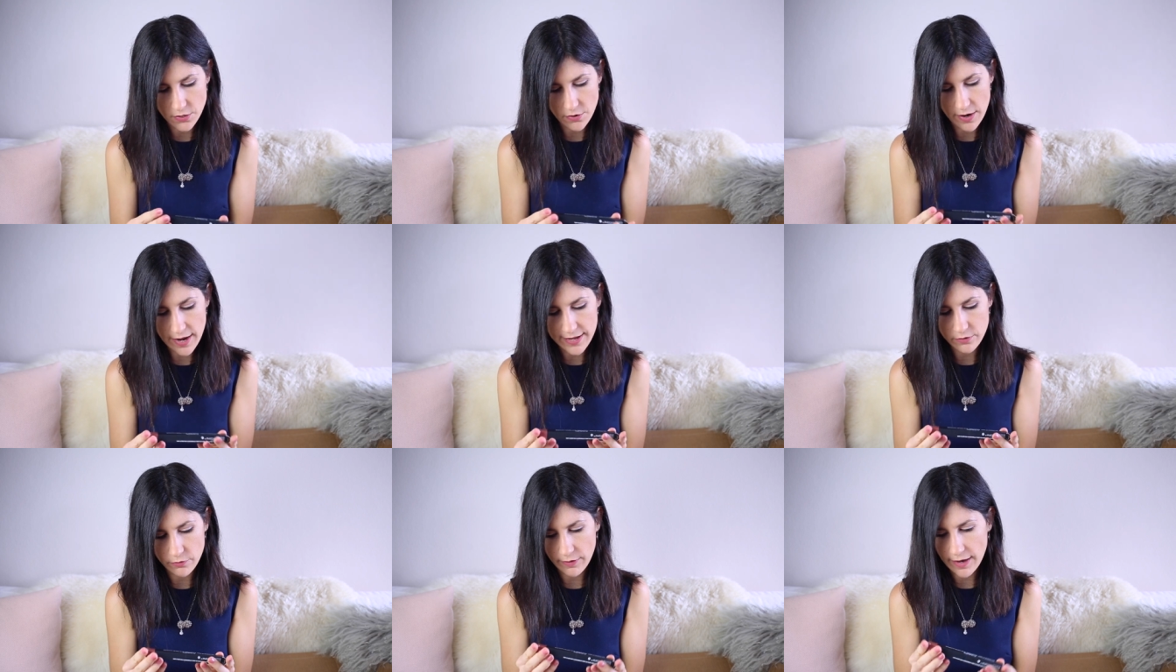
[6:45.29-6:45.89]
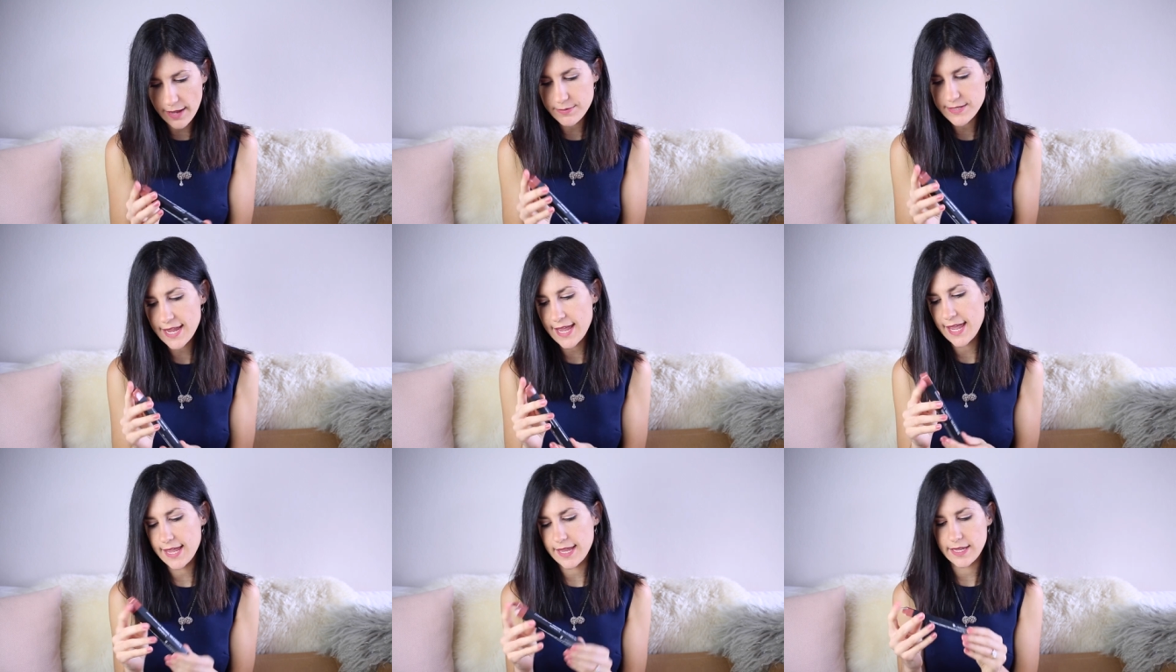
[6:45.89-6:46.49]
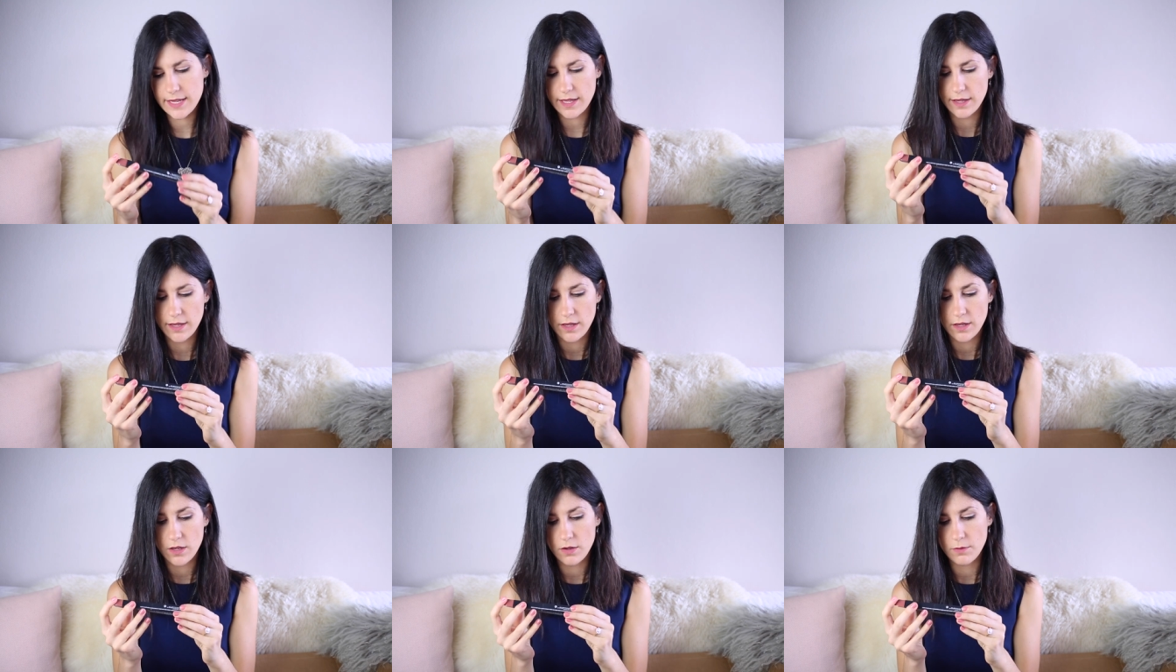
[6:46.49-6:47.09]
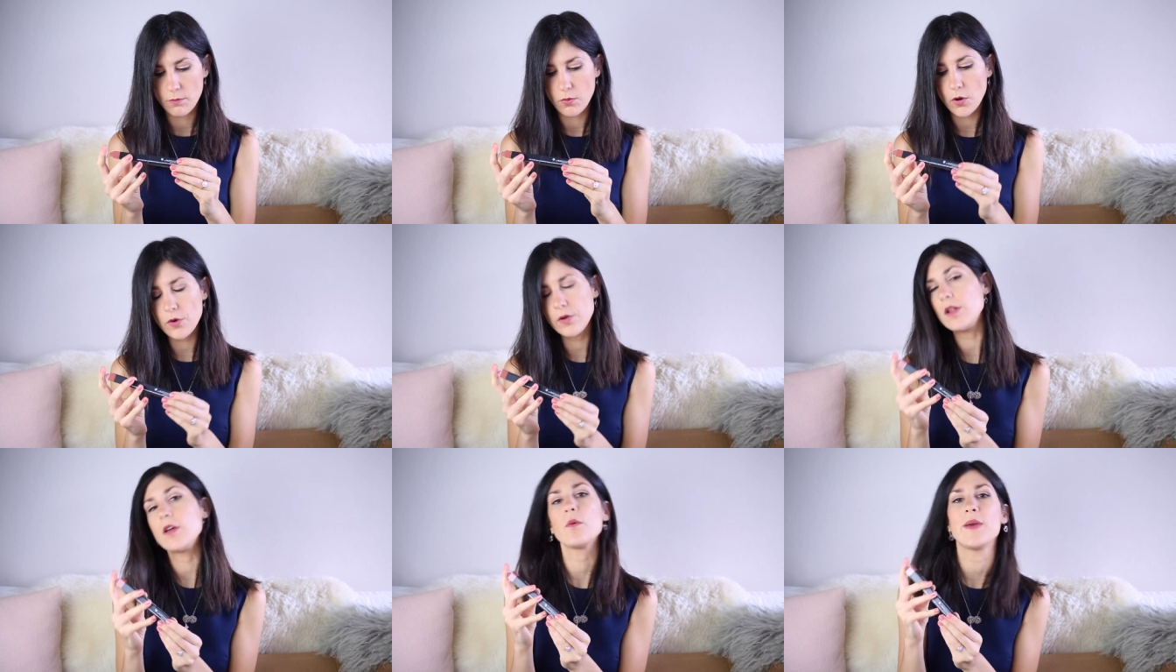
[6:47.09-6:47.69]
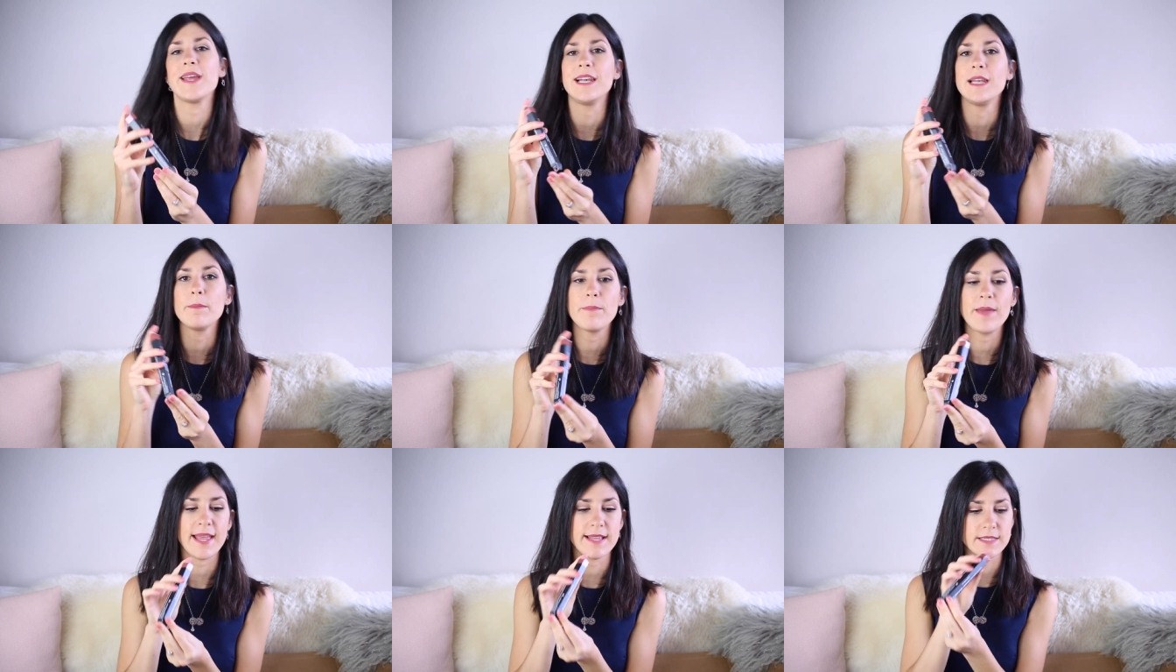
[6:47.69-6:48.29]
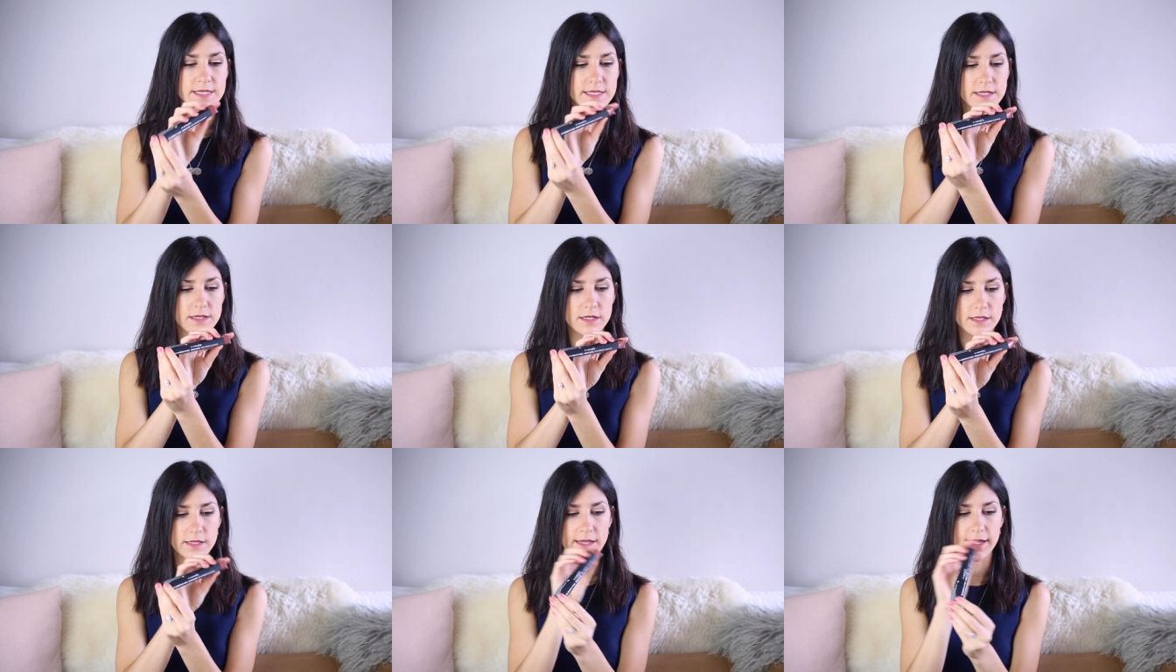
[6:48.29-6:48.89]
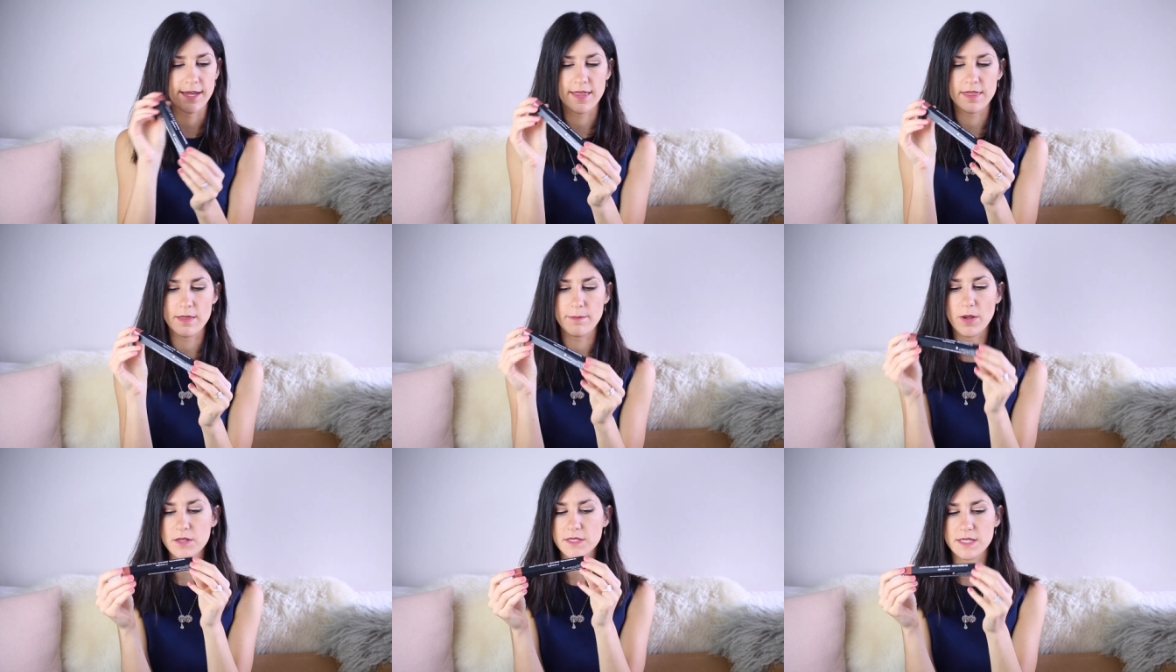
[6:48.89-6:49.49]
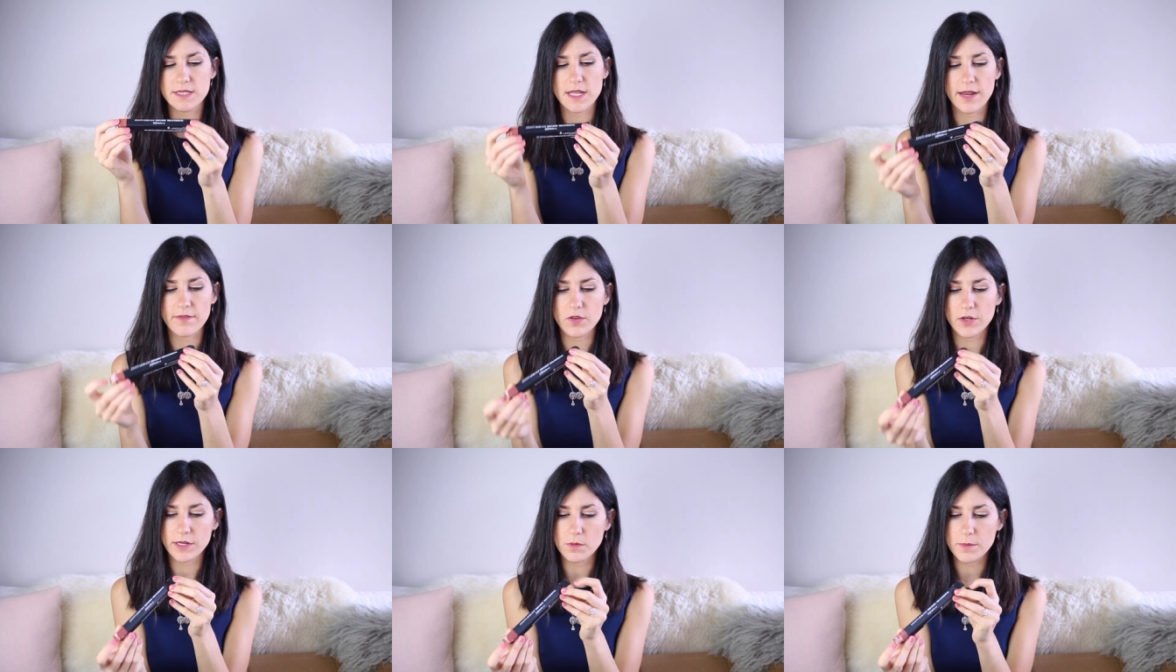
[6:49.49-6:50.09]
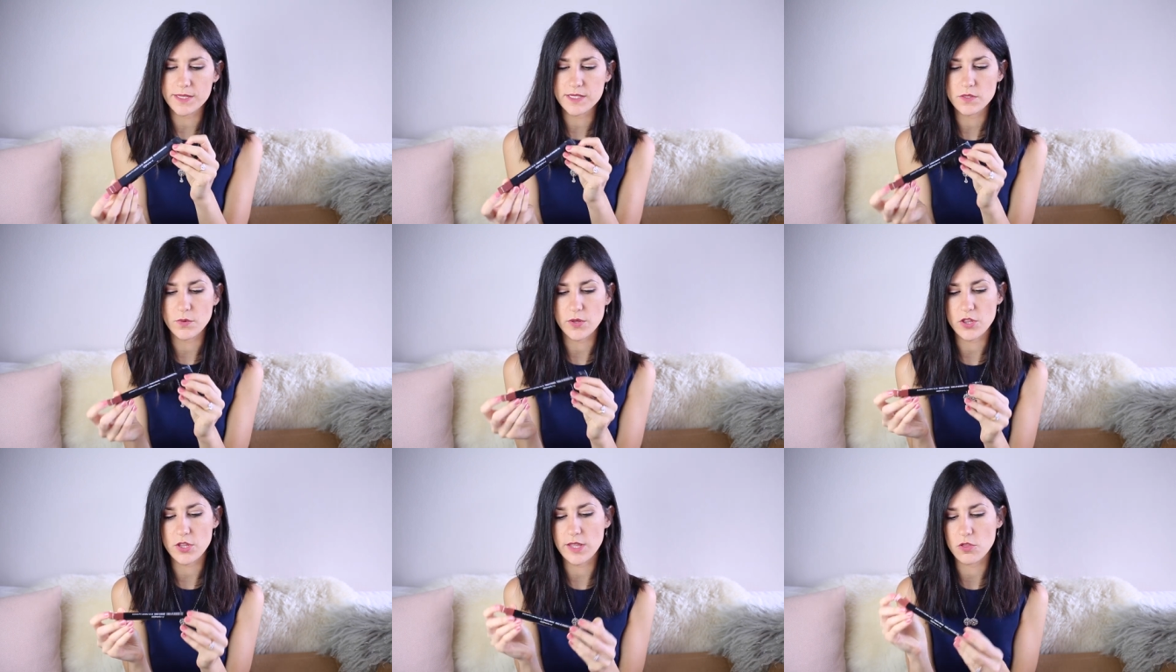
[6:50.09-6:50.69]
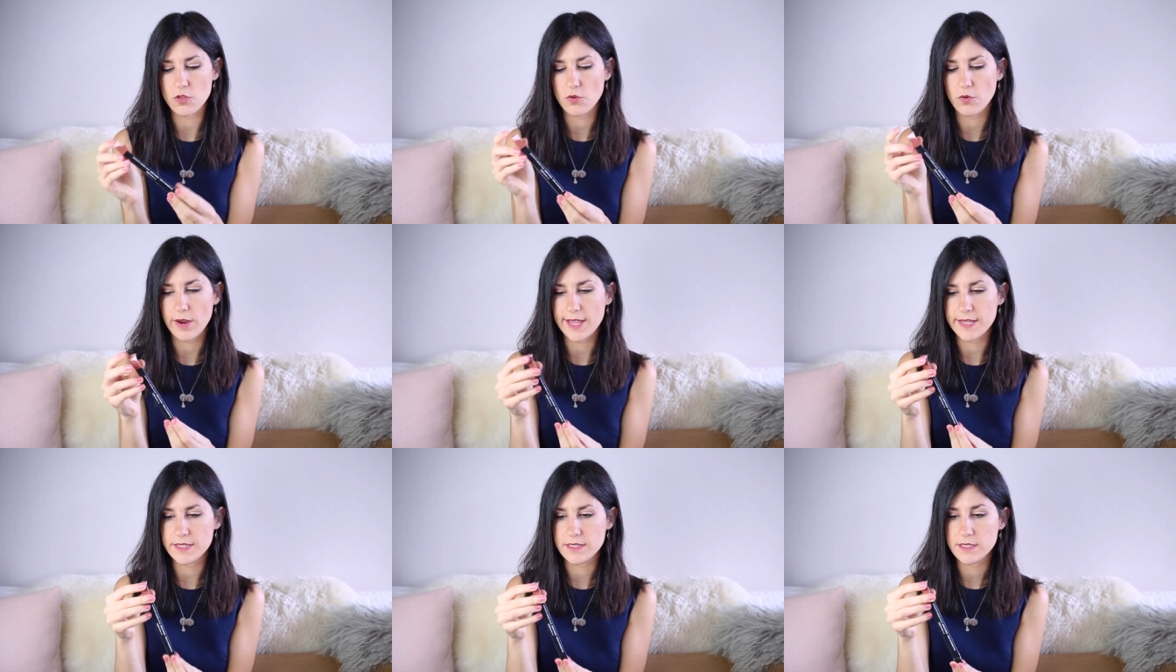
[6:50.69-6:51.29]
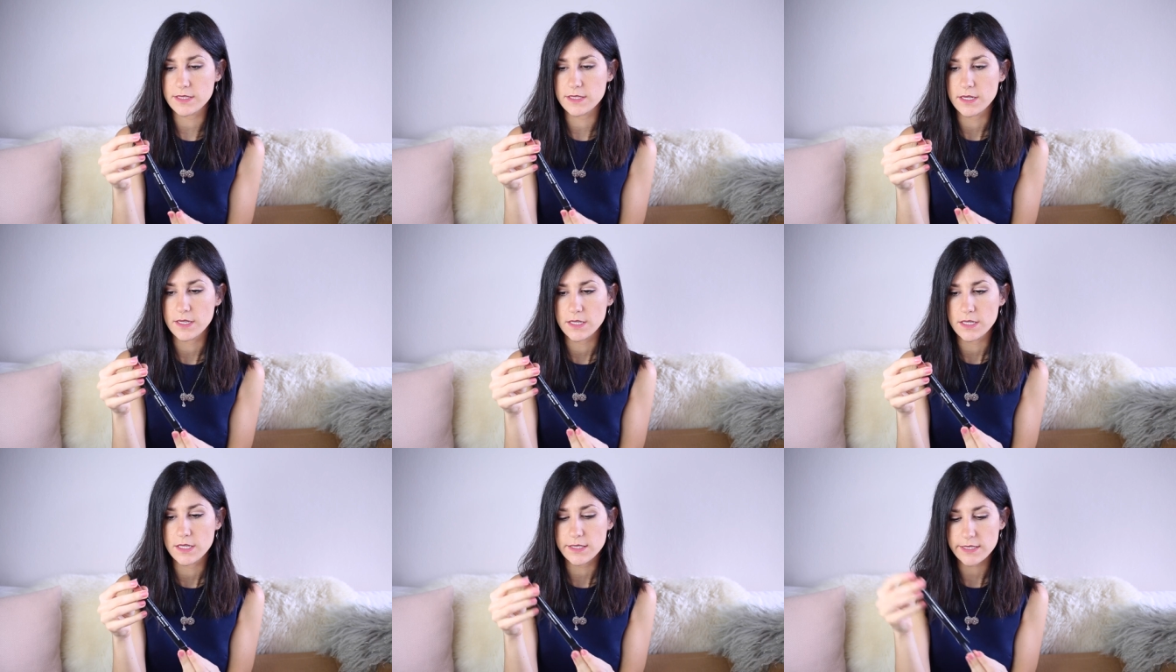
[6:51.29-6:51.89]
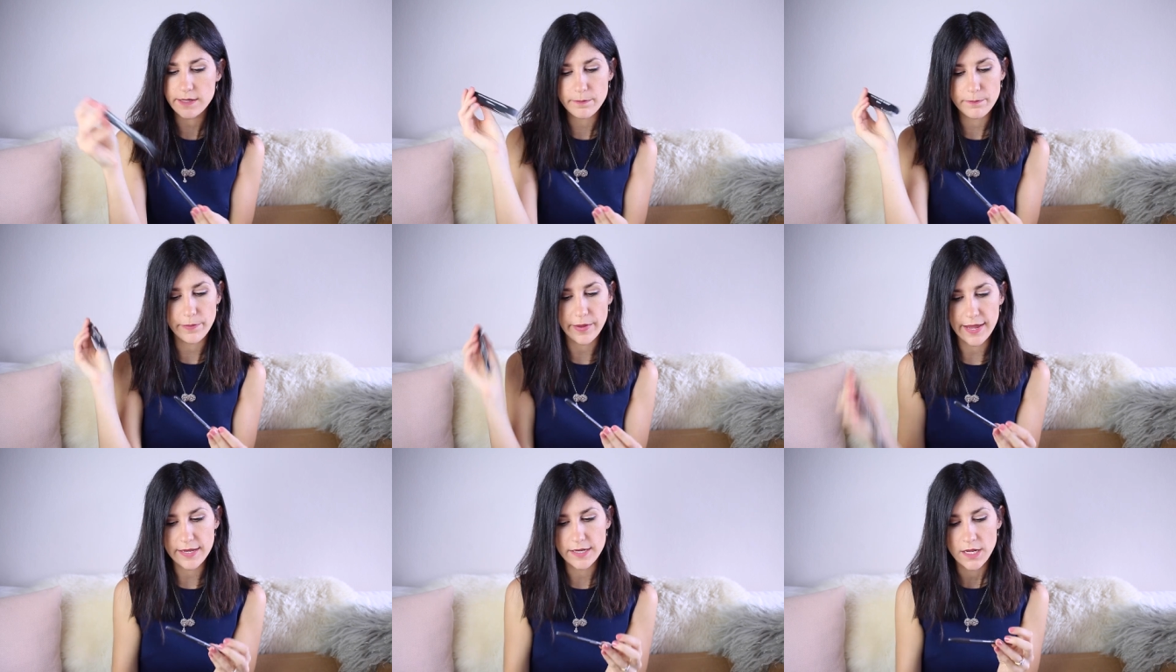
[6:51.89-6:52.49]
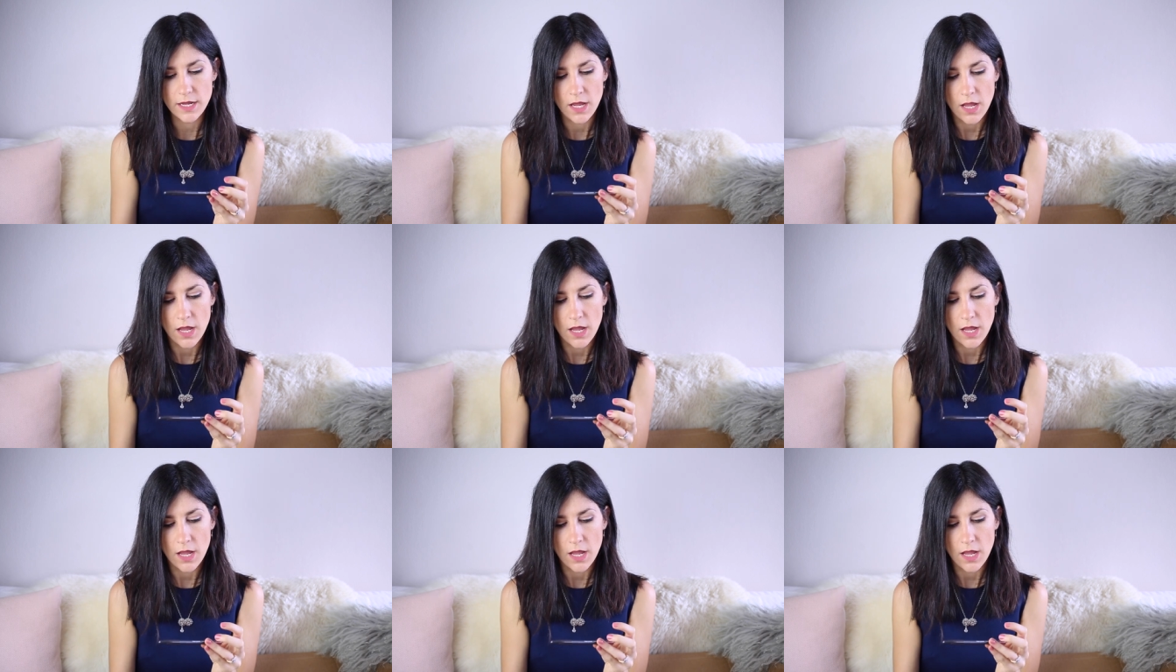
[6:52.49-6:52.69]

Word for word: So I grabbed a Pro Longwear lip pencil and the box has kind of got a little bit squished and transit, but